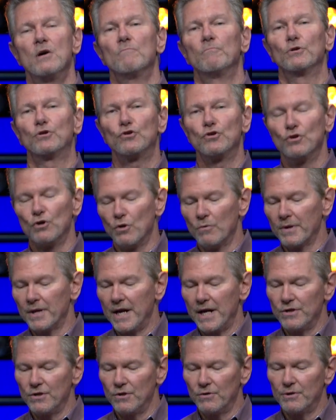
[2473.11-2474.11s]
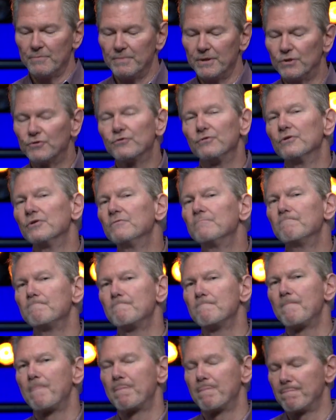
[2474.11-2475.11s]
But you know what I know to be true?
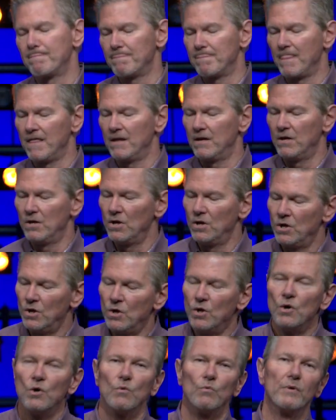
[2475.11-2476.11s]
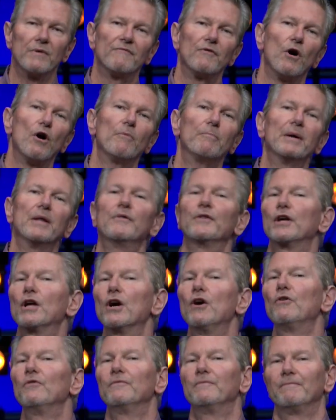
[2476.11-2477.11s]
We've all been the
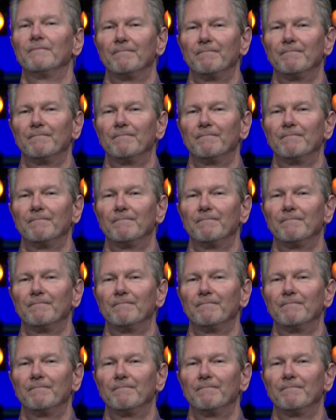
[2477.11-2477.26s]
goat.